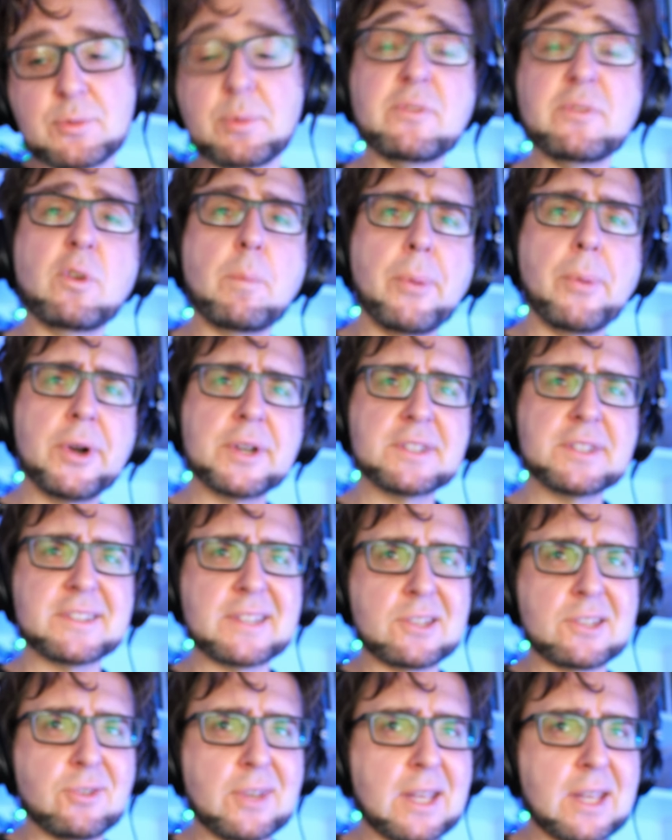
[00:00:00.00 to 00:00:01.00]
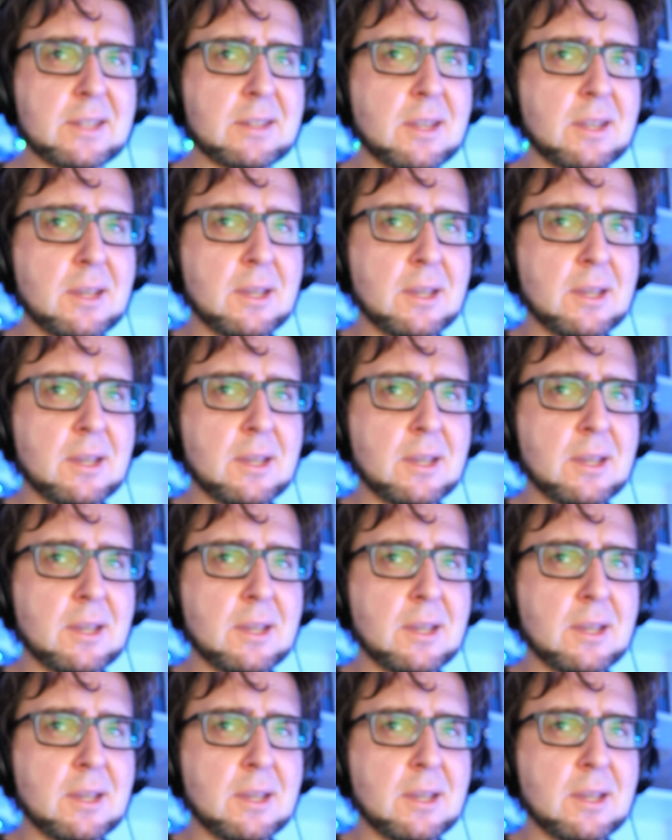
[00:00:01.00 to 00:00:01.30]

One of the perks is that you get